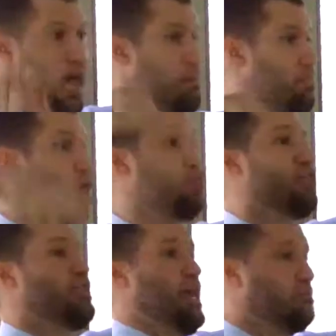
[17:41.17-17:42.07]
And both
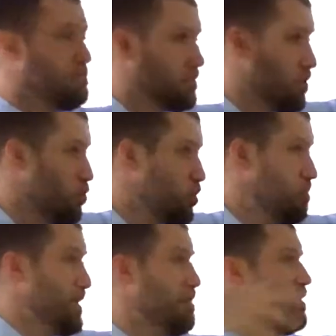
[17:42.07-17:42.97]
of them would
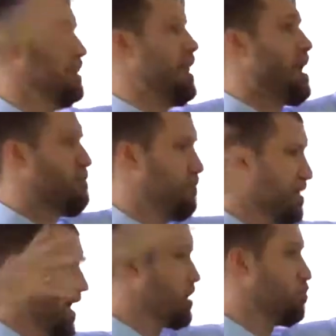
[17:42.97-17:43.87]
be giving
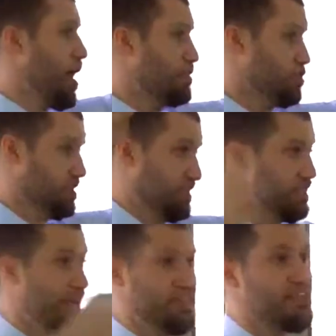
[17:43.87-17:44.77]
life and
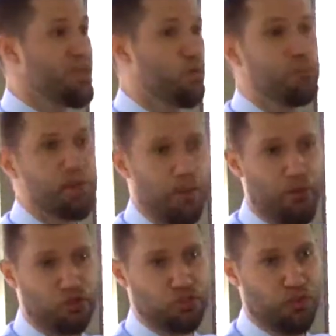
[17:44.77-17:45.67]
righteousness. And then they would be
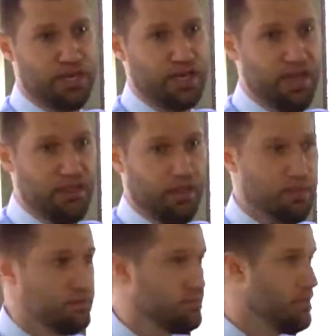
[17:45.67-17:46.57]
opposed to one
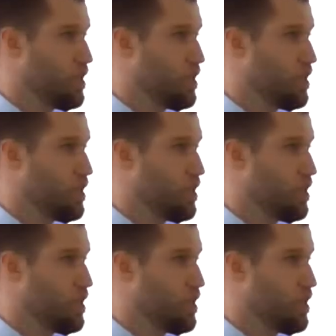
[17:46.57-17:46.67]
another.